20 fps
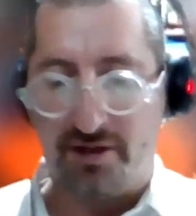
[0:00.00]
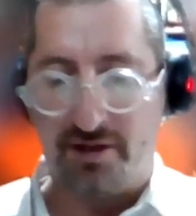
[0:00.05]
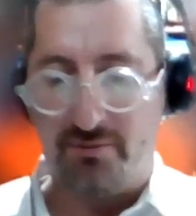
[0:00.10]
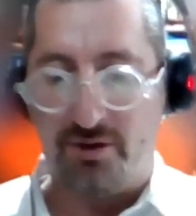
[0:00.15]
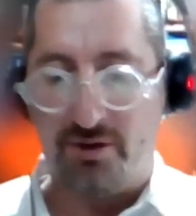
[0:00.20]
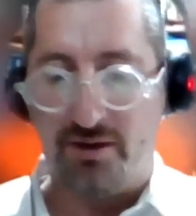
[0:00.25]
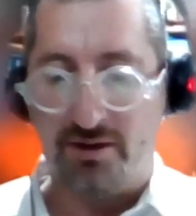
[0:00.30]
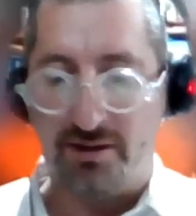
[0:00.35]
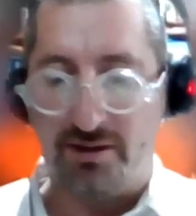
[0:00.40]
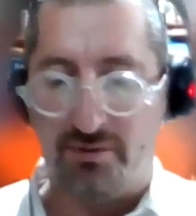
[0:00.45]

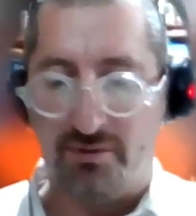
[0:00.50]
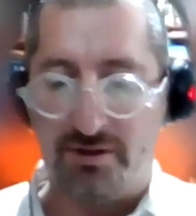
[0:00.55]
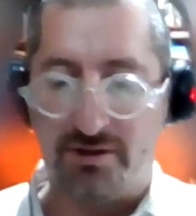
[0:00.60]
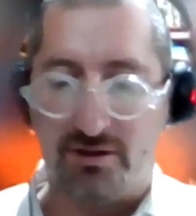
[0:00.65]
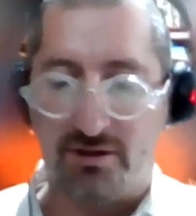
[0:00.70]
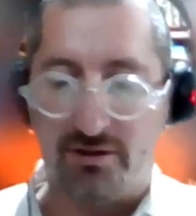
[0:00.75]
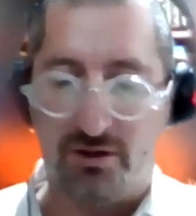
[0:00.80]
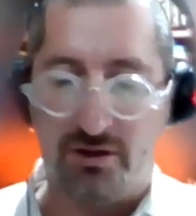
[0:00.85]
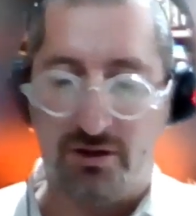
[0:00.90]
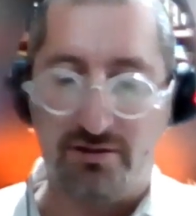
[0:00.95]
Right, when
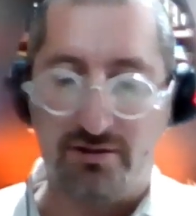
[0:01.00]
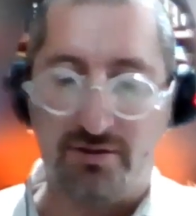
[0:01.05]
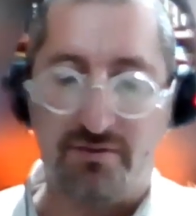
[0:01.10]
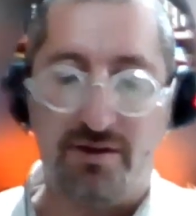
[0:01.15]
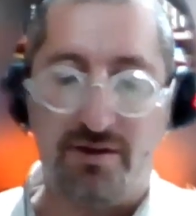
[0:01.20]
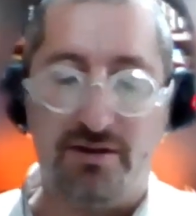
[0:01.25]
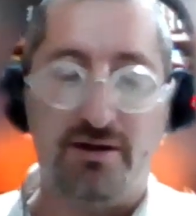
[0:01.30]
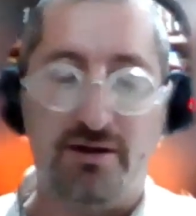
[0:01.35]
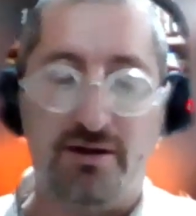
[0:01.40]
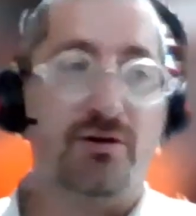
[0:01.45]
the law
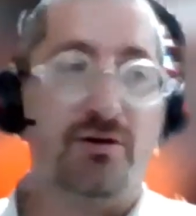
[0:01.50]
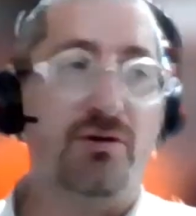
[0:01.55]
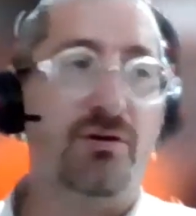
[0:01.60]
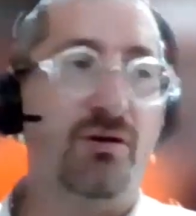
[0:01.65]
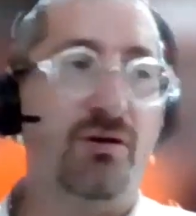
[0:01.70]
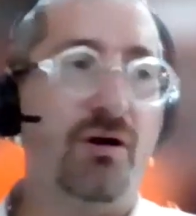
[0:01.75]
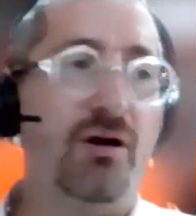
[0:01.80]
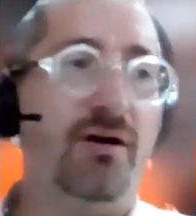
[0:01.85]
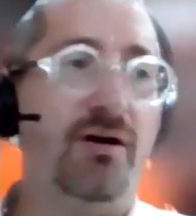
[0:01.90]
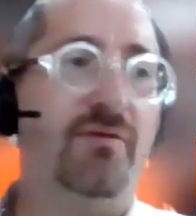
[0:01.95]

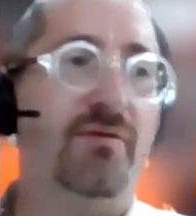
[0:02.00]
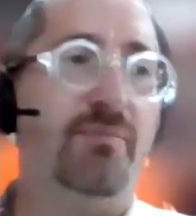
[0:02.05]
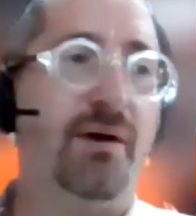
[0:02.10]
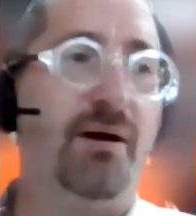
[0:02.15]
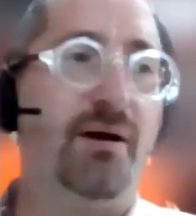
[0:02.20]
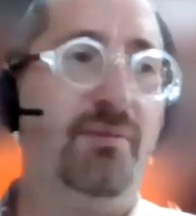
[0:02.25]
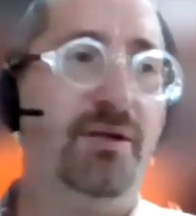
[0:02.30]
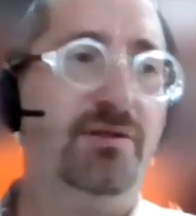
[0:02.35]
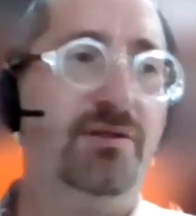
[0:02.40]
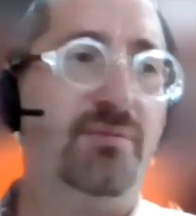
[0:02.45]
of the
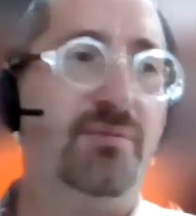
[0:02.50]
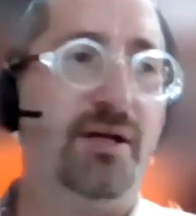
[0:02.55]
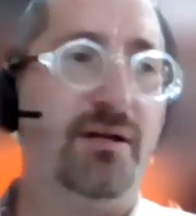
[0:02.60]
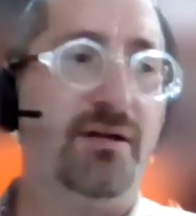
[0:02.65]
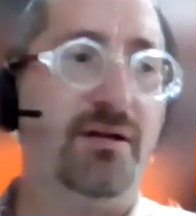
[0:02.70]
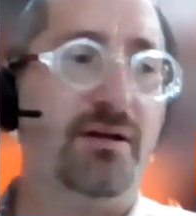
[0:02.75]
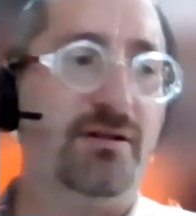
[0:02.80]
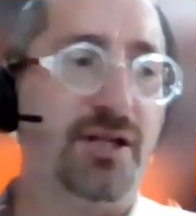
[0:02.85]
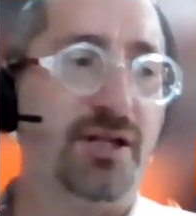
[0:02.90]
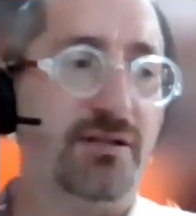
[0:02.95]
bar mitzvah,
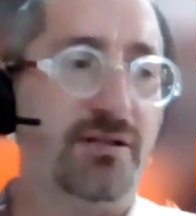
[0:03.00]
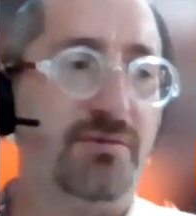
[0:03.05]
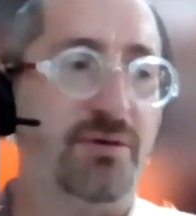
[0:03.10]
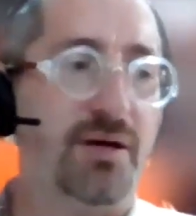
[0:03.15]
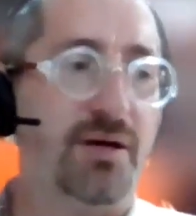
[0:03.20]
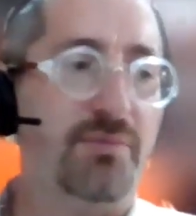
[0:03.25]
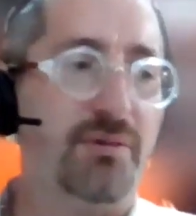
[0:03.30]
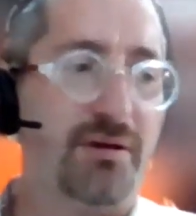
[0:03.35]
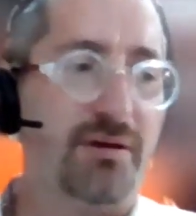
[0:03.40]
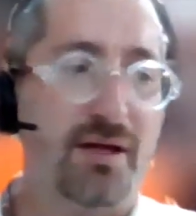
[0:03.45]
meaning the adjacent
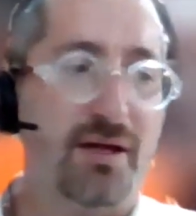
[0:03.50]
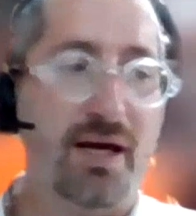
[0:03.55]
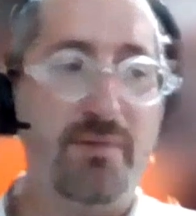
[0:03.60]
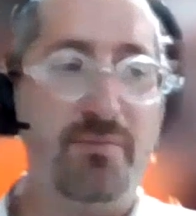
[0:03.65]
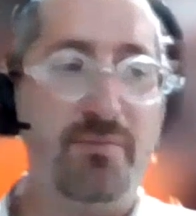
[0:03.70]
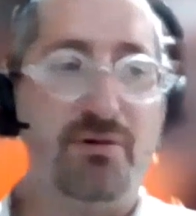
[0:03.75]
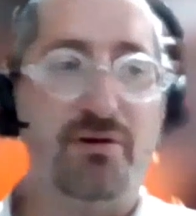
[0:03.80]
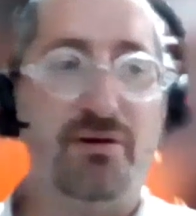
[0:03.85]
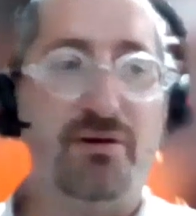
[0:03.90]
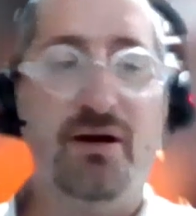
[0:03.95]
property, the
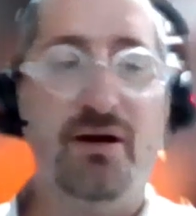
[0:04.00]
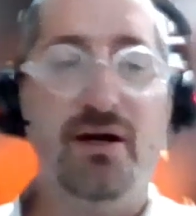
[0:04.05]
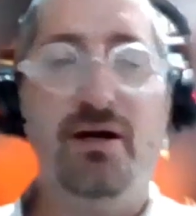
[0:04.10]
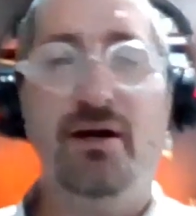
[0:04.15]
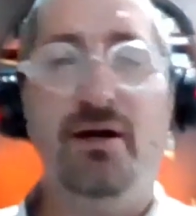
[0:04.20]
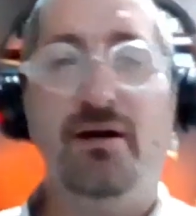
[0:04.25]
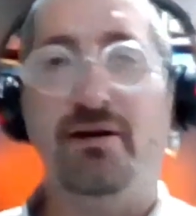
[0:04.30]
neighborhood,